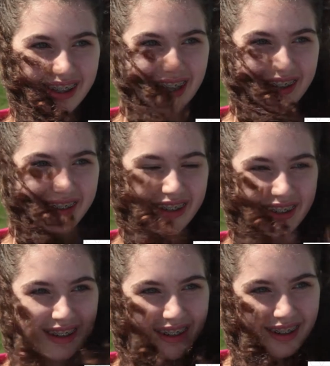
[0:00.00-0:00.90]
they would
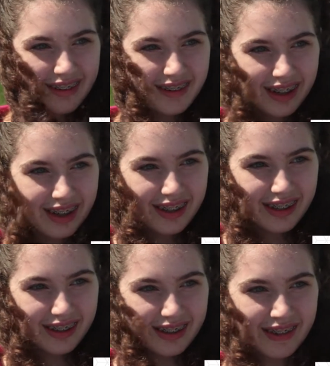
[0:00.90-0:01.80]
like
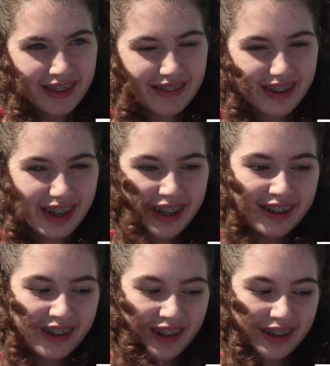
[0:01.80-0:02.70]
leave me behind
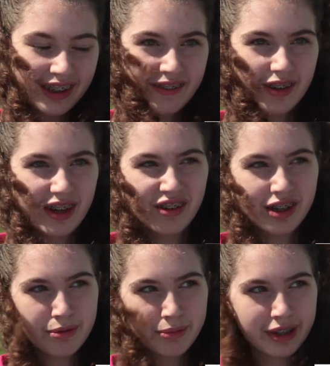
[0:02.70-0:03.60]
or something, but when
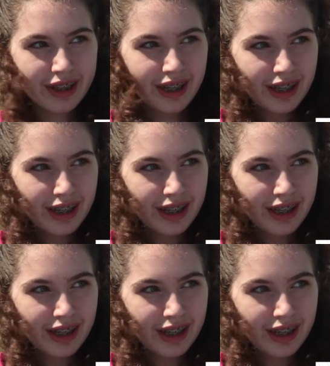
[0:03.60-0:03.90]
I'm with